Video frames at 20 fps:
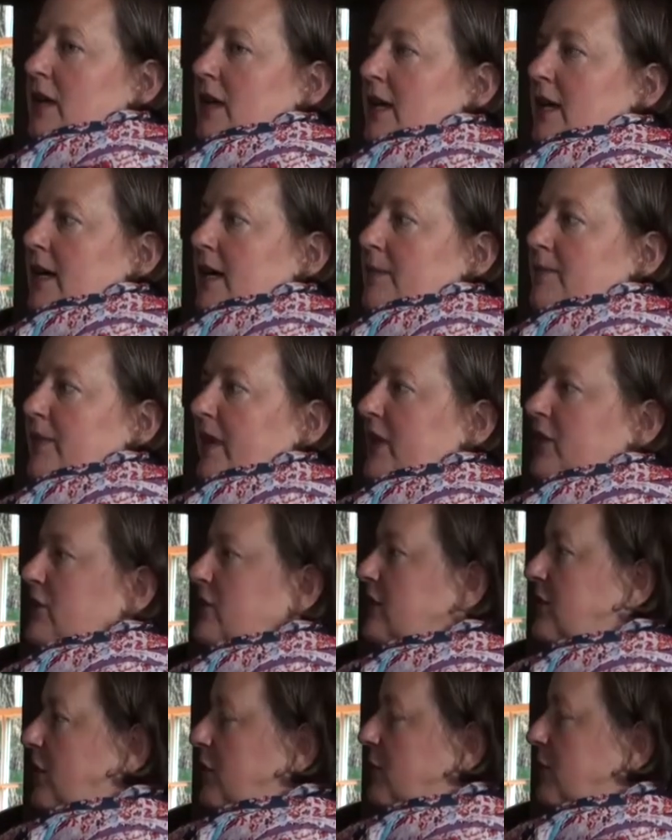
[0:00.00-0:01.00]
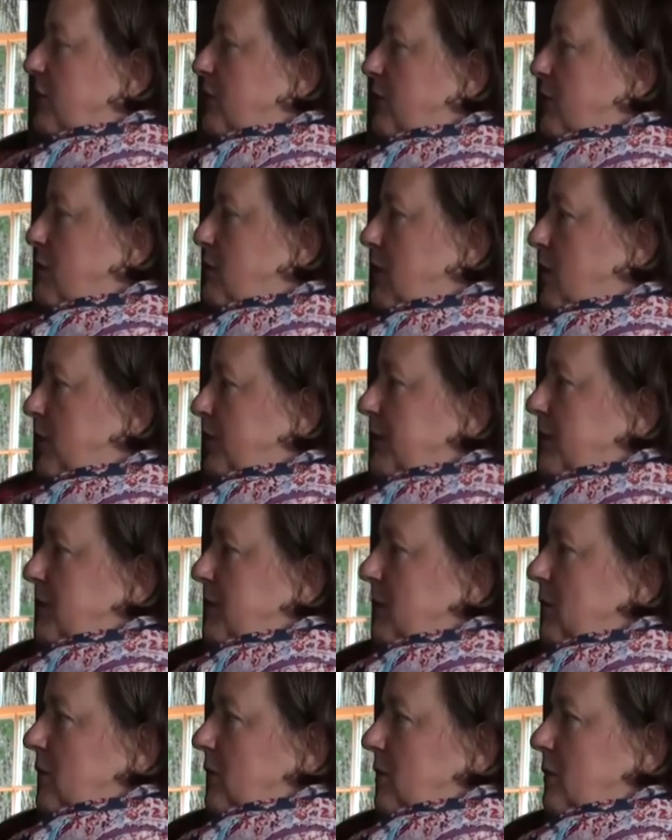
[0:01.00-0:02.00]
Um, and you go through
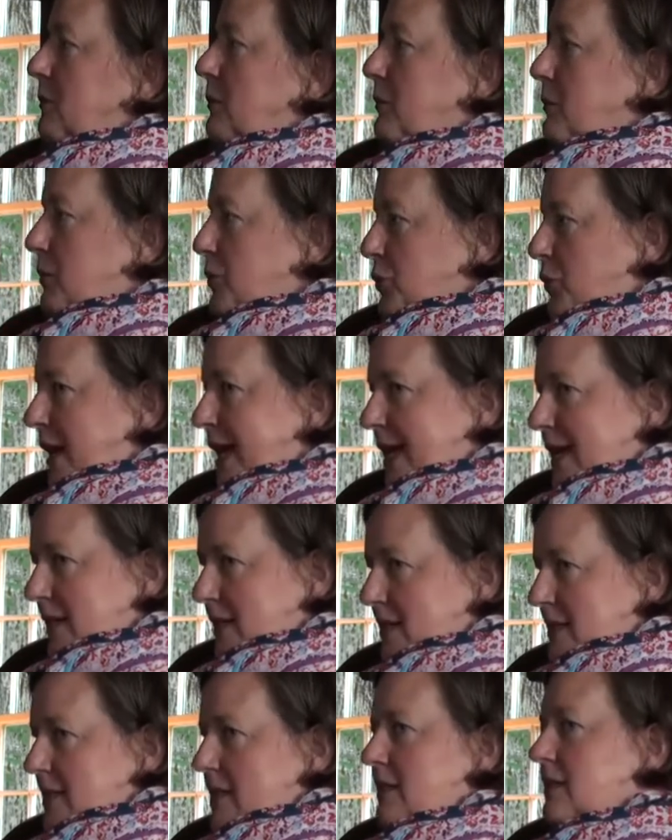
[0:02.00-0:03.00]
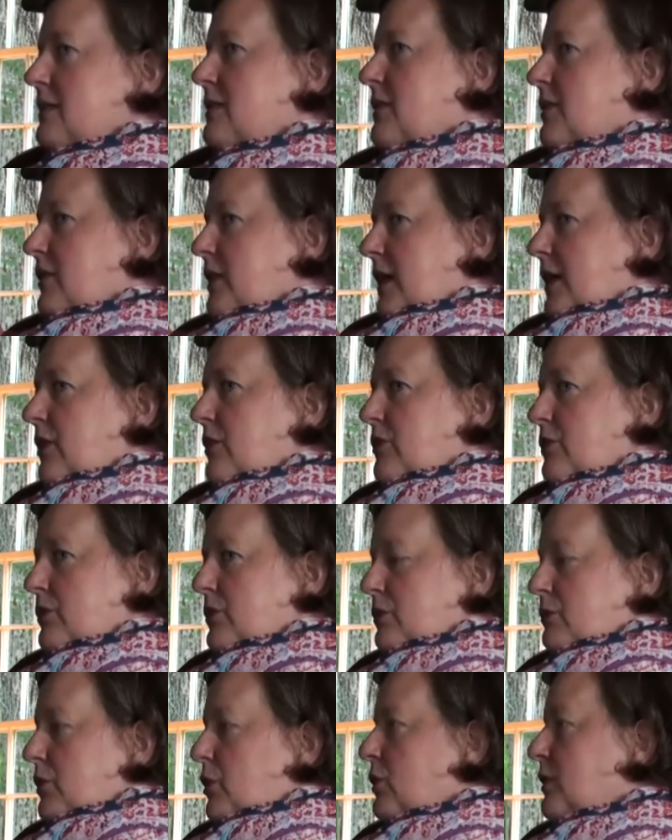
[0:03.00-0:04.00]
multiple breaks so they go
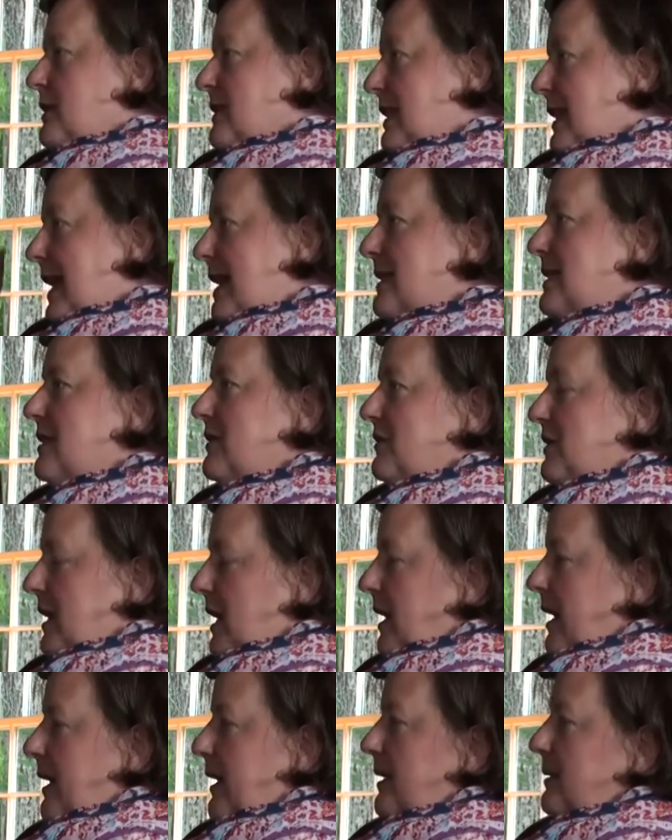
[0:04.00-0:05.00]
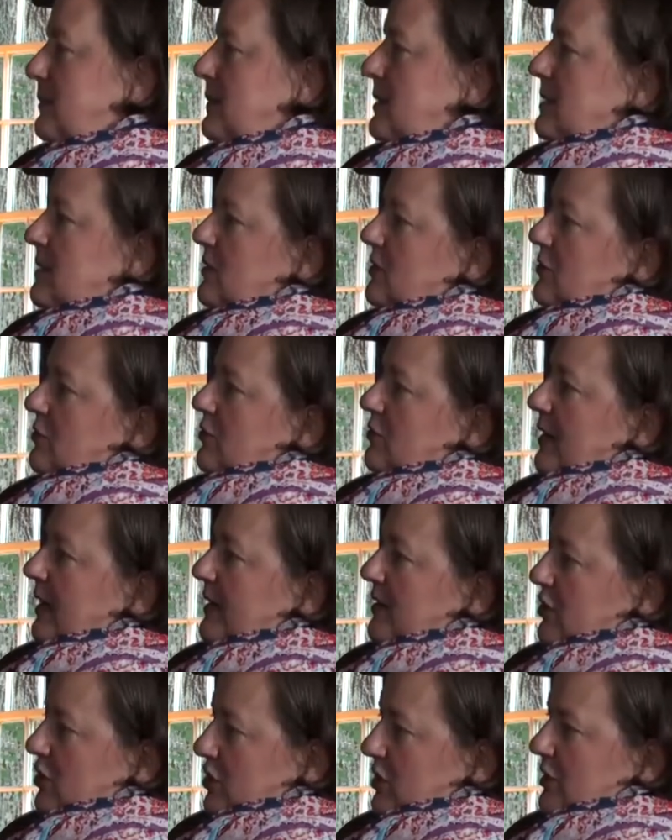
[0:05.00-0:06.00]
through the rolls lots of times to try
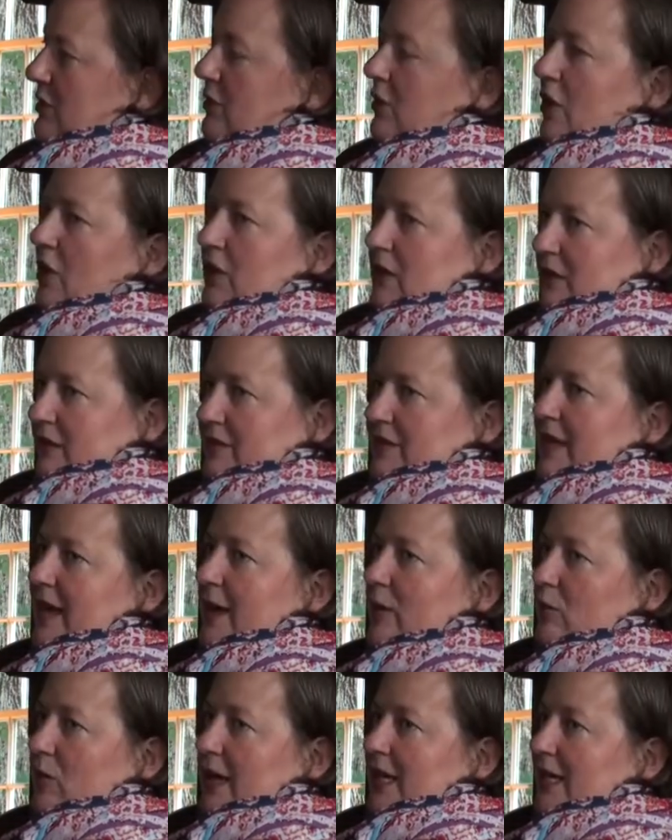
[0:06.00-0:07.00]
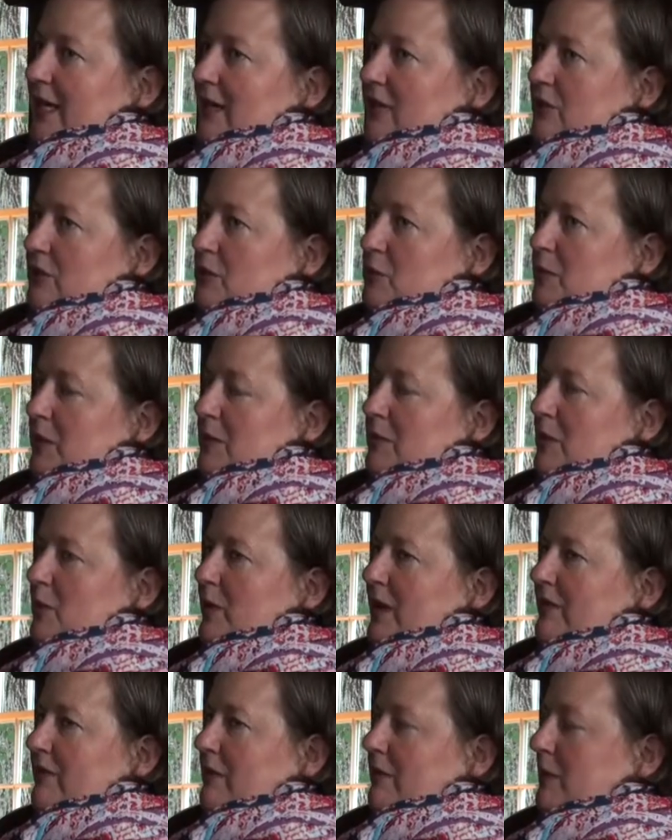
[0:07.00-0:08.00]
to shear all of that white endosperm
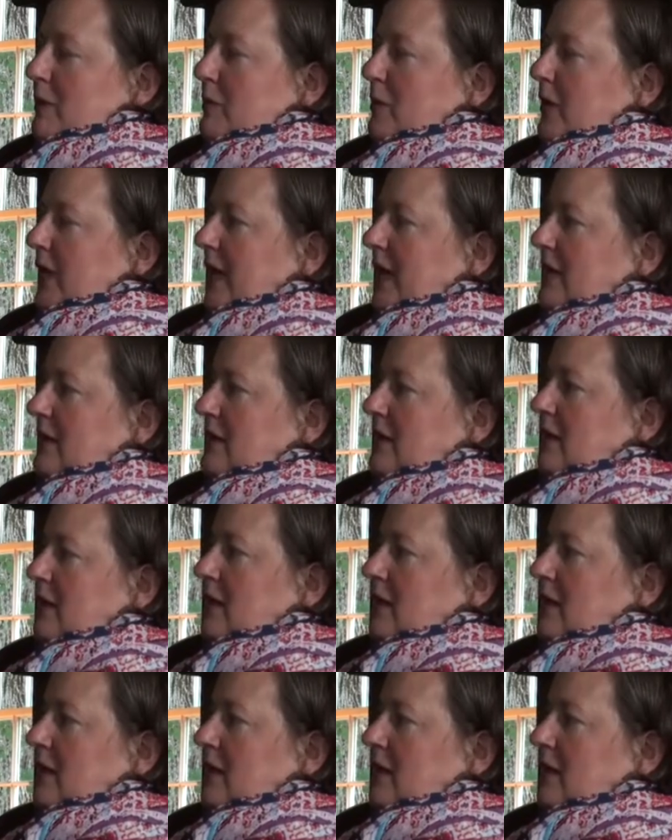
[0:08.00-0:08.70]
away from the bran.